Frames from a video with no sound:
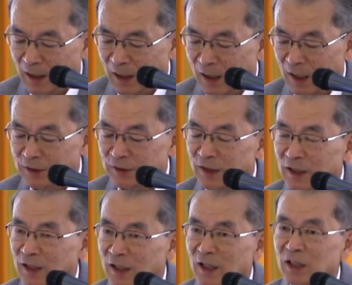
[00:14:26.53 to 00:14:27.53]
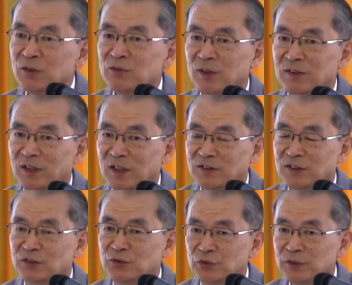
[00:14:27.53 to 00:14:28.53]
And England has a
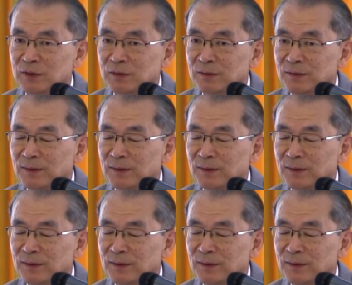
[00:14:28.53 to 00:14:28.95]
twin